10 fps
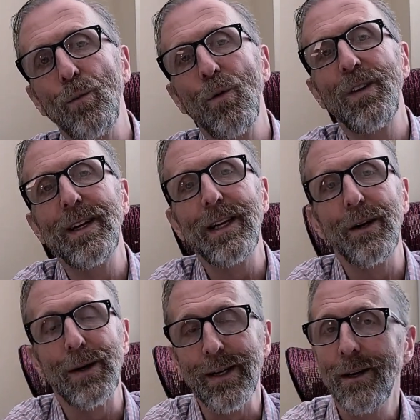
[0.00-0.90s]
moving to
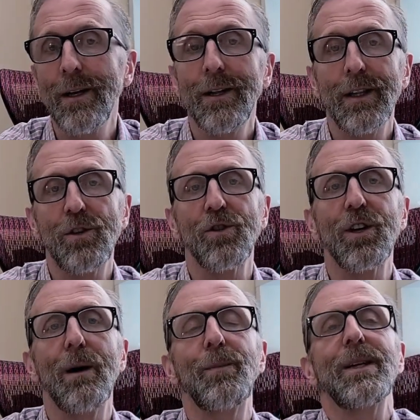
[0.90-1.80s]
Erie, these are
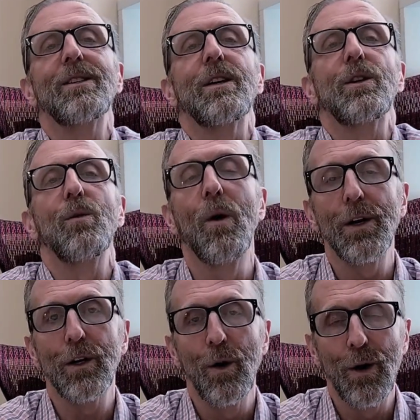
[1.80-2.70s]
companies that you want
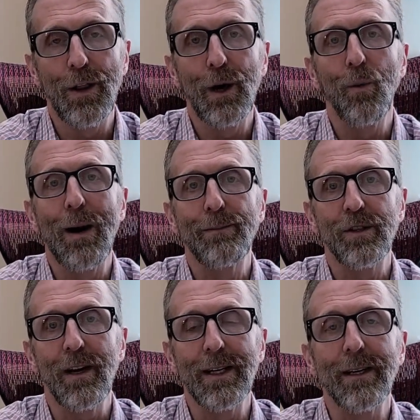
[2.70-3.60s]
to go to their
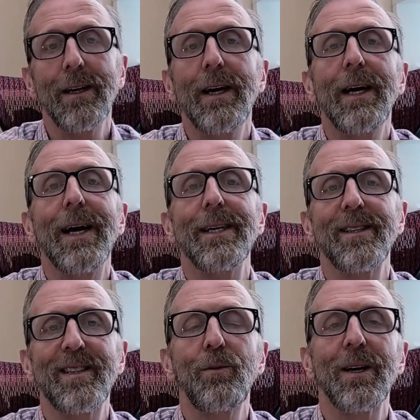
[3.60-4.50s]
website and
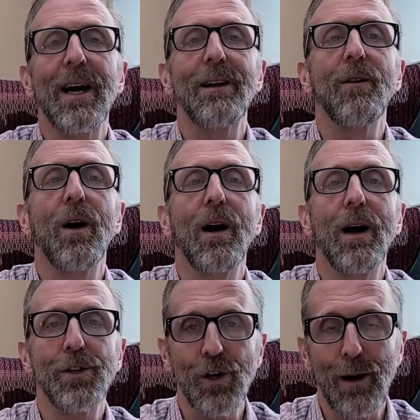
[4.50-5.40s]
see what kind
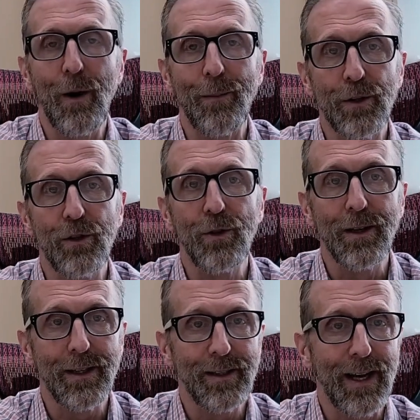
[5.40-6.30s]
of job
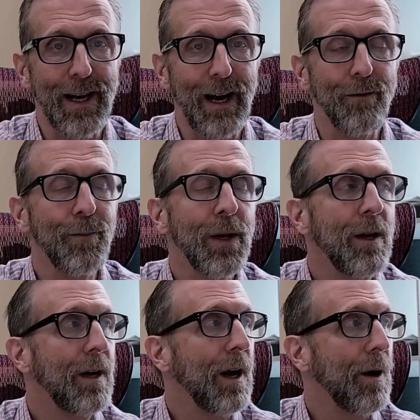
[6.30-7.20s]
opportunities they have.
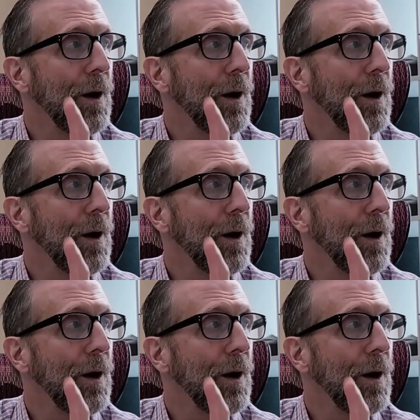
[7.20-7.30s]
And